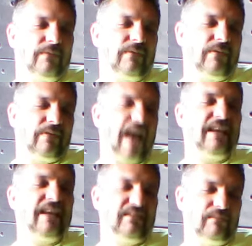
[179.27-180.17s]

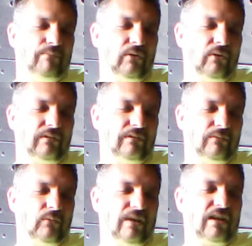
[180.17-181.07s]
that is
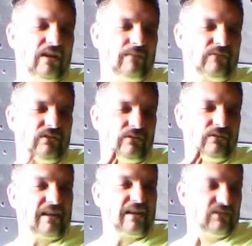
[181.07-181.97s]
important when it comes to
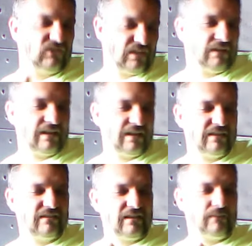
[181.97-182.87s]
running
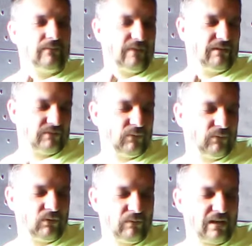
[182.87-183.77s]
series and it's important when it